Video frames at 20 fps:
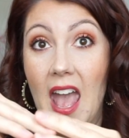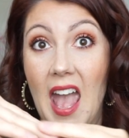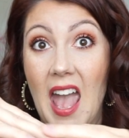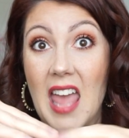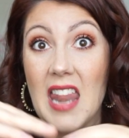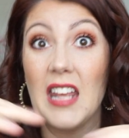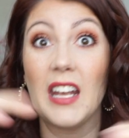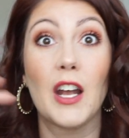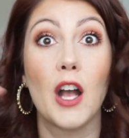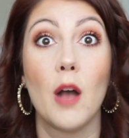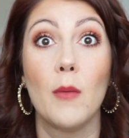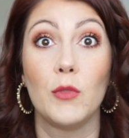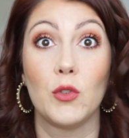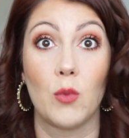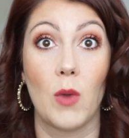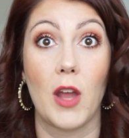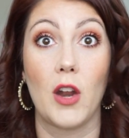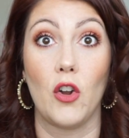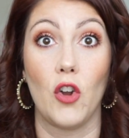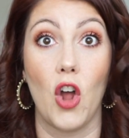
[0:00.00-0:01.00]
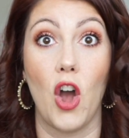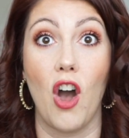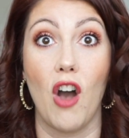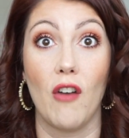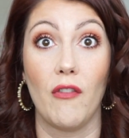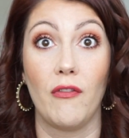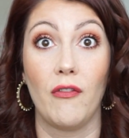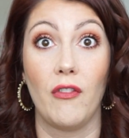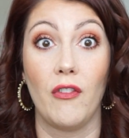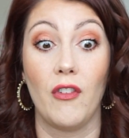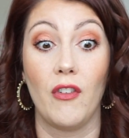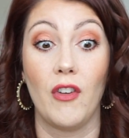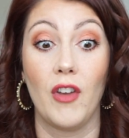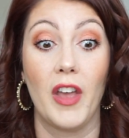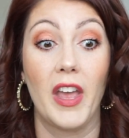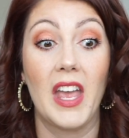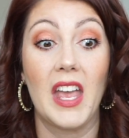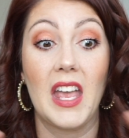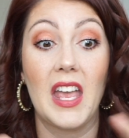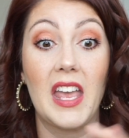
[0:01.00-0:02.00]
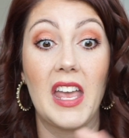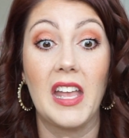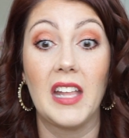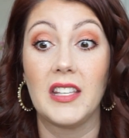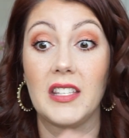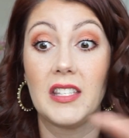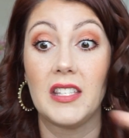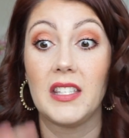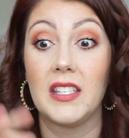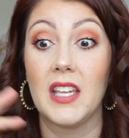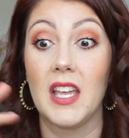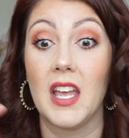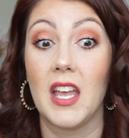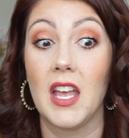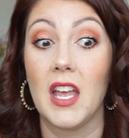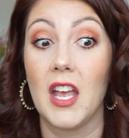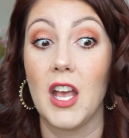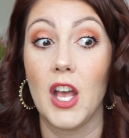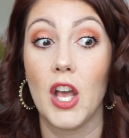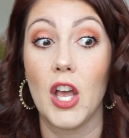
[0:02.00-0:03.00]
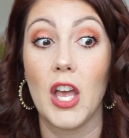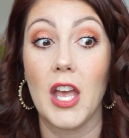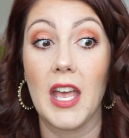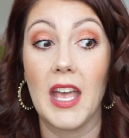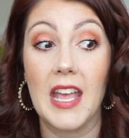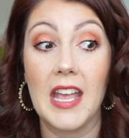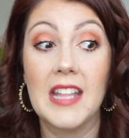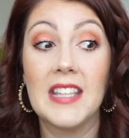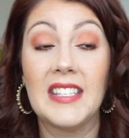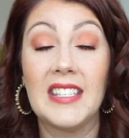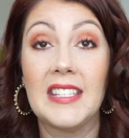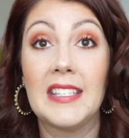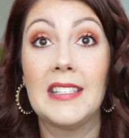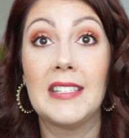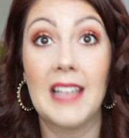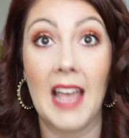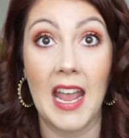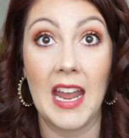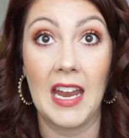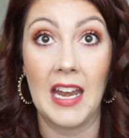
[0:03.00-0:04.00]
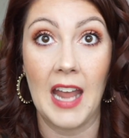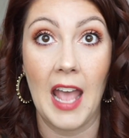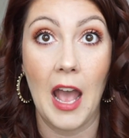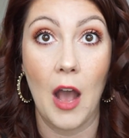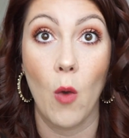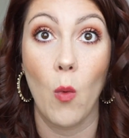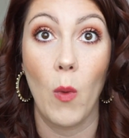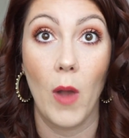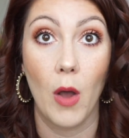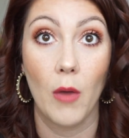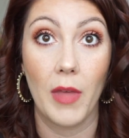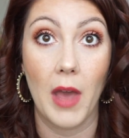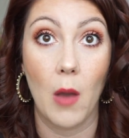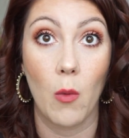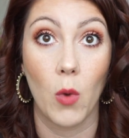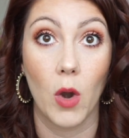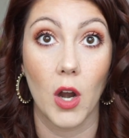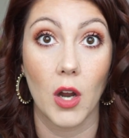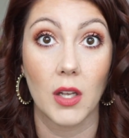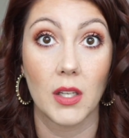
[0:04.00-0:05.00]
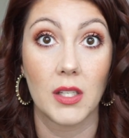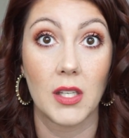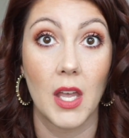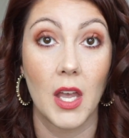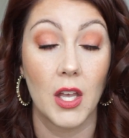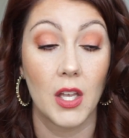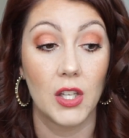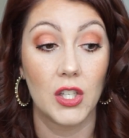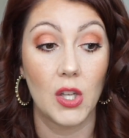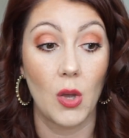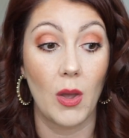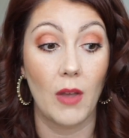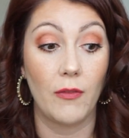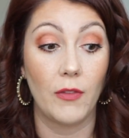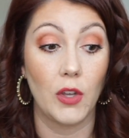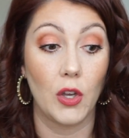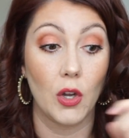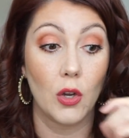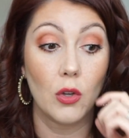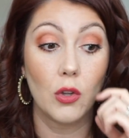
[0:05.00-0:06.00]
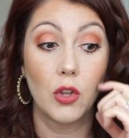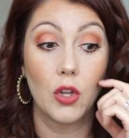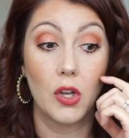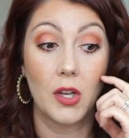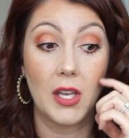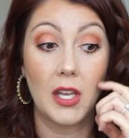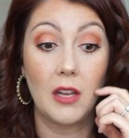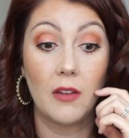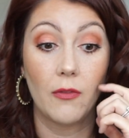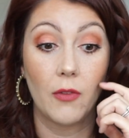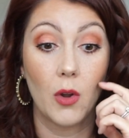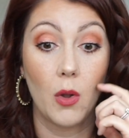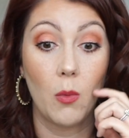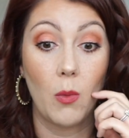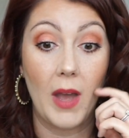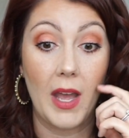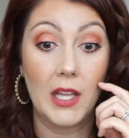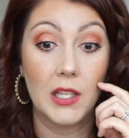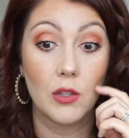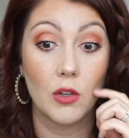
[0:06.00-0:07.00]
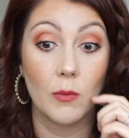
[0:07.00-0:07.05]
and it comes right on off. It's insane how well that works. So if you're looking for a way to